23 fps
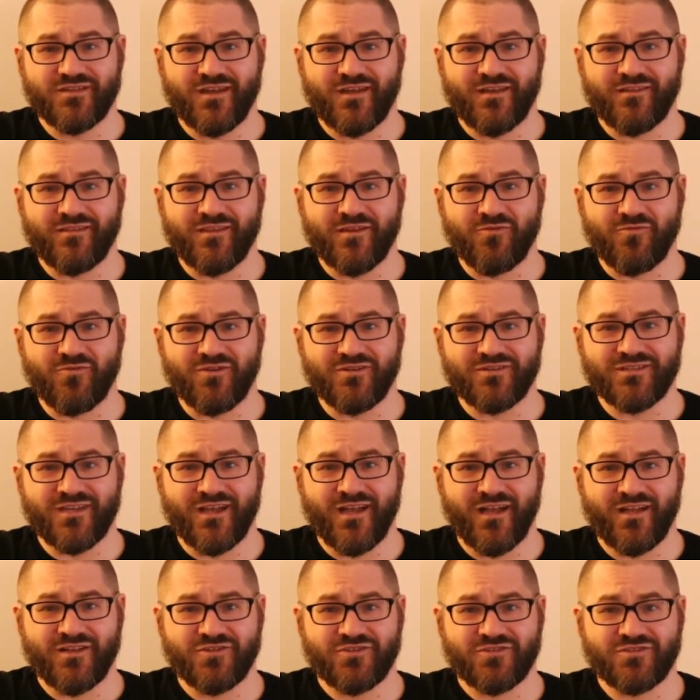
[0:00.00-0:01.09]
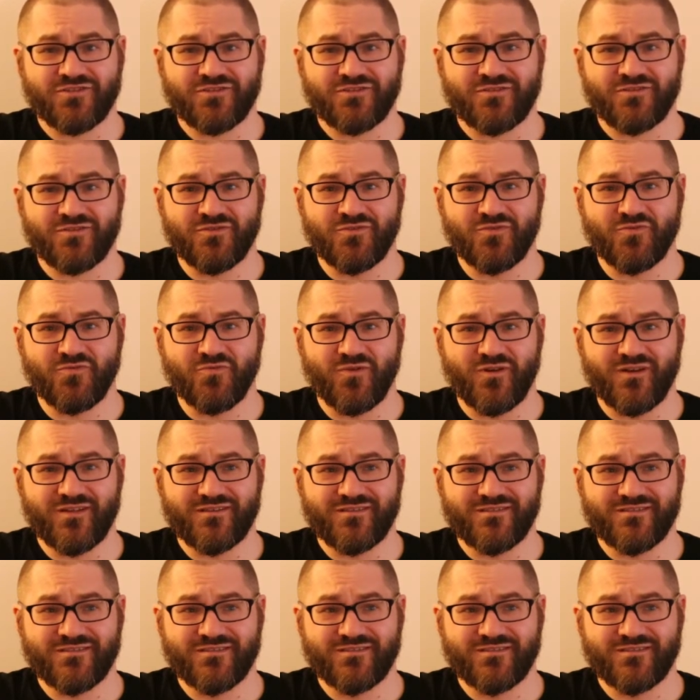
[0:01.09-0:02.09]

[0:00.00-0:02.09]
and they were attached to what,